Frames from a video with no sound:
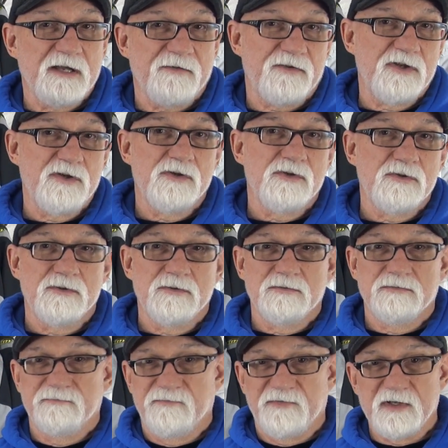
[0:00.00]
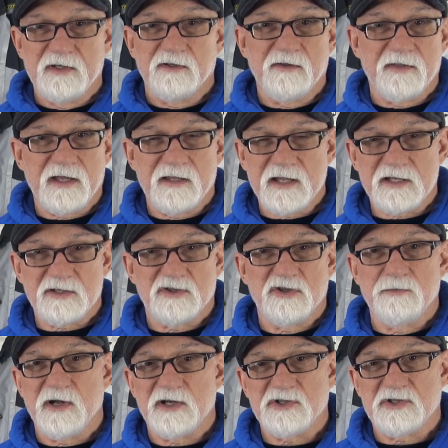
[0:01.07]
If you feel that that's
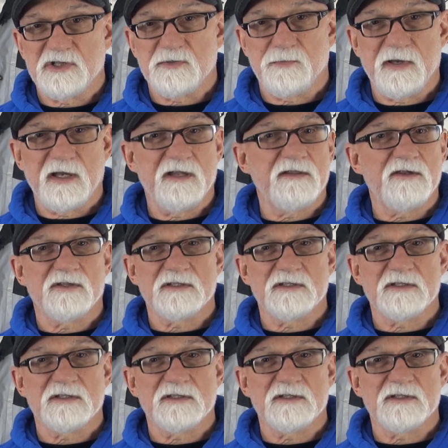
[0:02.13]
too much to spend,